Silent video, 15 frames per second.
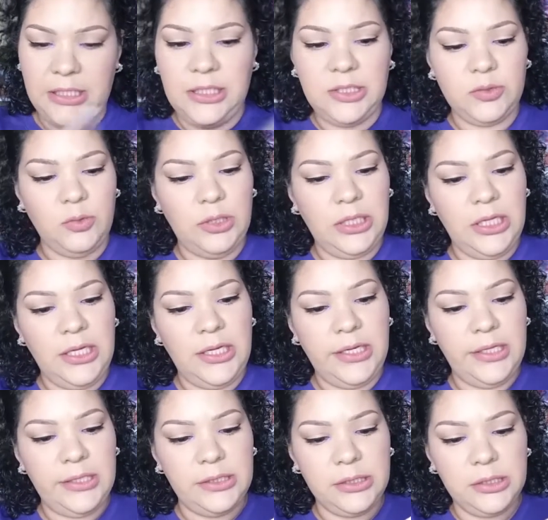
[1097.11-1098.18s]
and this one
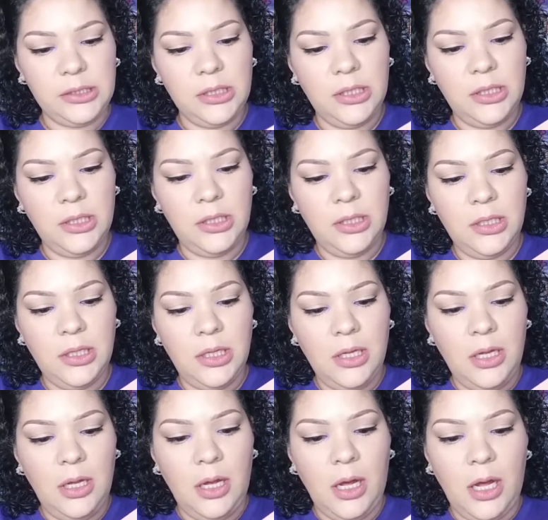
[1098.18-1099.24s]
is
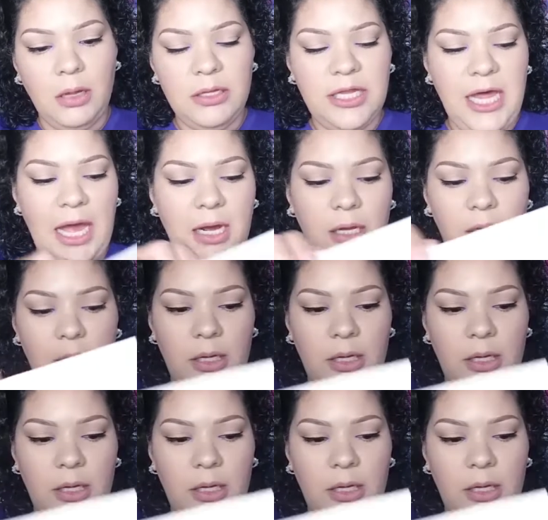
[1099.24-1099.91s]
That